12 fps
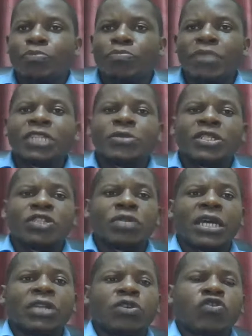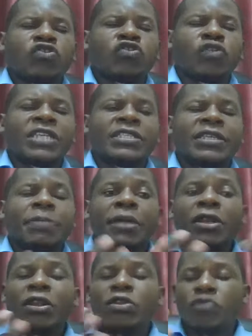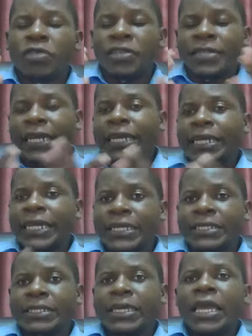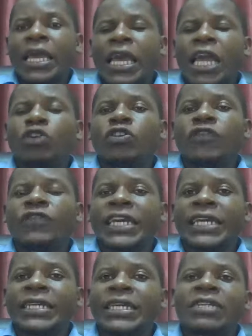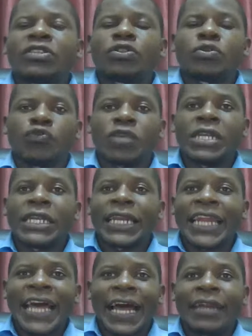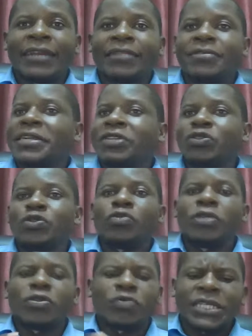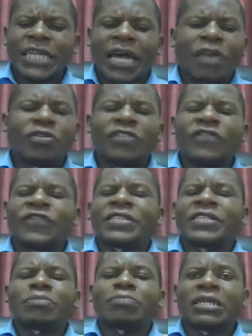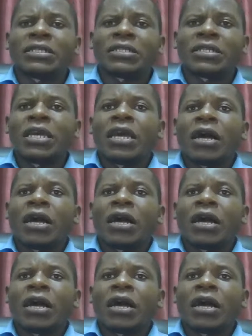Management decision and control is embedded with techniques, a lot of techniques to really learn, things to do with the return on investments,